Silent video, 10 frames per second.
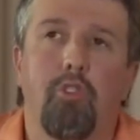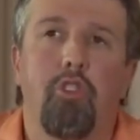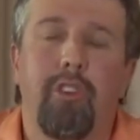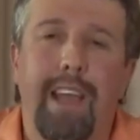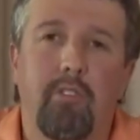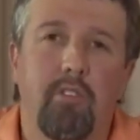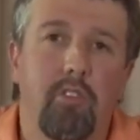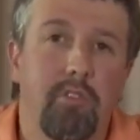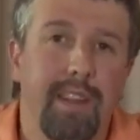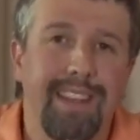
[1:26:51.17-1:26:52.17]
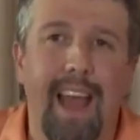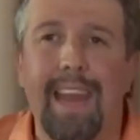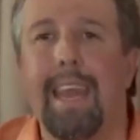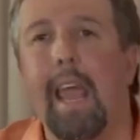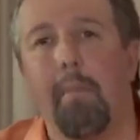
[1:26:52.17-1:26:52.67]
which changes the
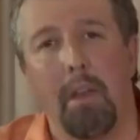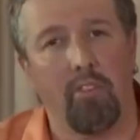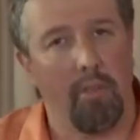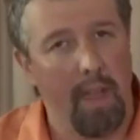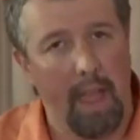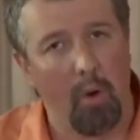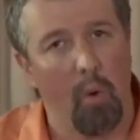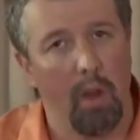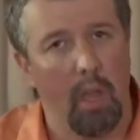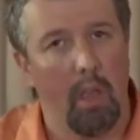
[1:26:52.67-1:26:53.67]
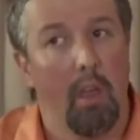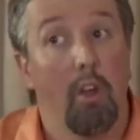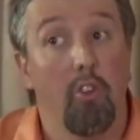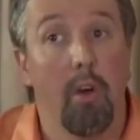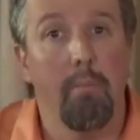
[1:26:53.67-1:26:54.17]
dynamics of equity
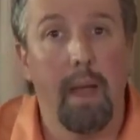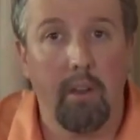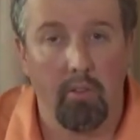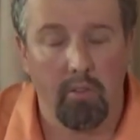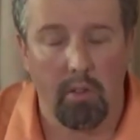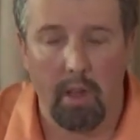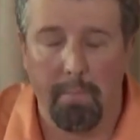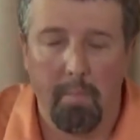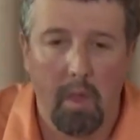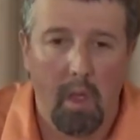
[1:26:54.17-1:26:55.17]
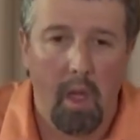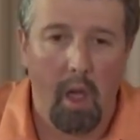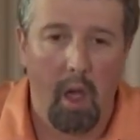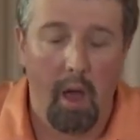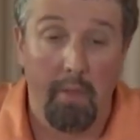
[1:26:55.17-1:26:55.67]
tremendously.
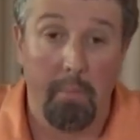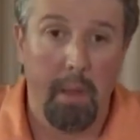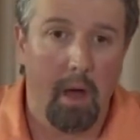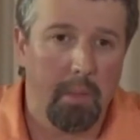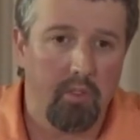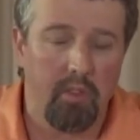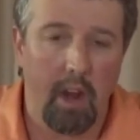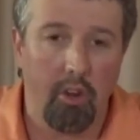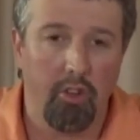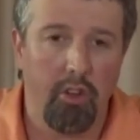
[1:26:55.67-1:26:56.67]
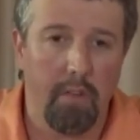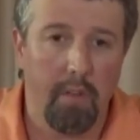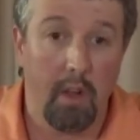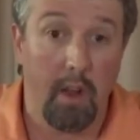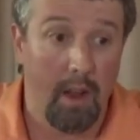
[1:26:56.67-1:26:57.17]
Uh, the bailments there
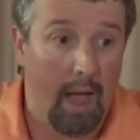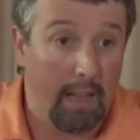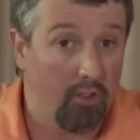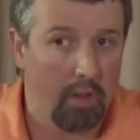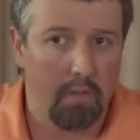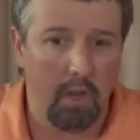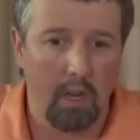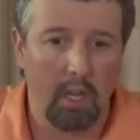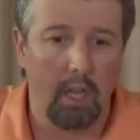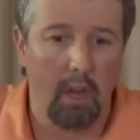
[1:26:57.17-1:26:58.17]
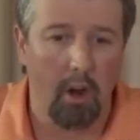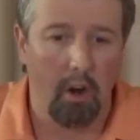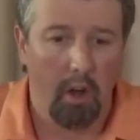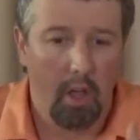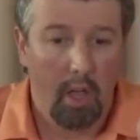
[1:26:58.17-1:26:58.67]
shifted, and I shifted into
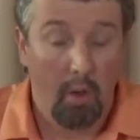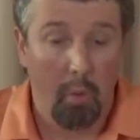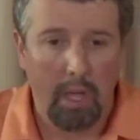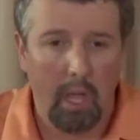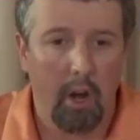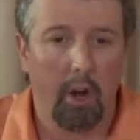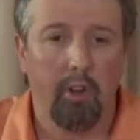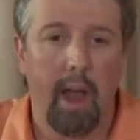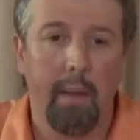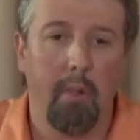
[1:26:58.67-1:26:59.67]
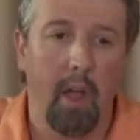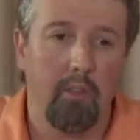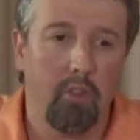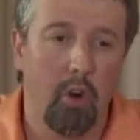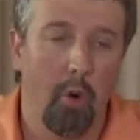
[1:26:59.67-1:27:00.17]
gear. We hit our
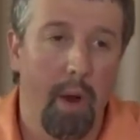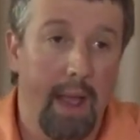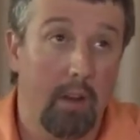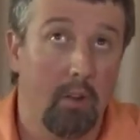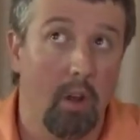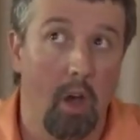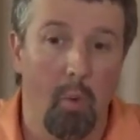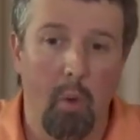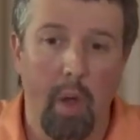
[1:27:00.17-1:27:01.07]
timelines correct. Uh,